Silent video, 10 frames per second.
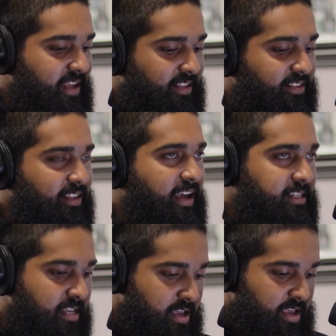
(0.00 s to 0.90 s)
getting the
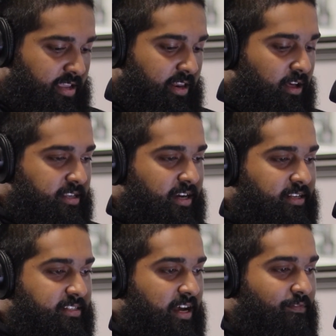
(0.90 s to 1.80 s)
likes, getting all that kind
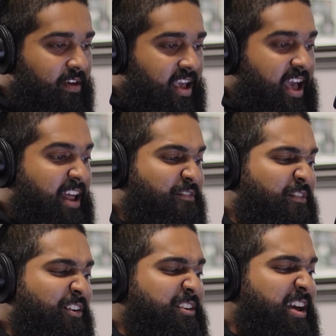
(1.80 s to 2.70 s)
of stuff. And I
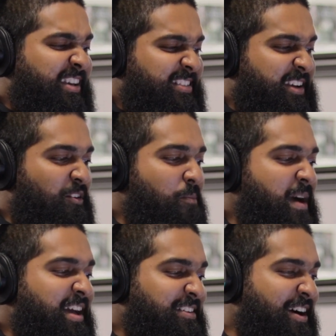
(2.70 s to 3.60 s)
felt nice. Like, oh
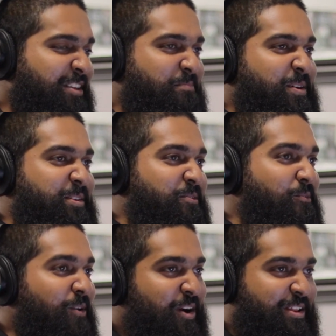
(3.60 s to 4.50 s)
man, God is putting
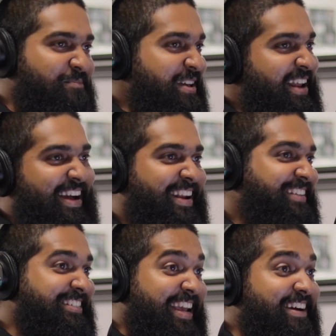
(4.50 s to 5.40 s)
word in me and I got to
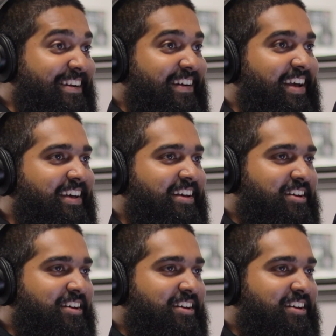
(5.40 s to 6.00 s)
share it. Right.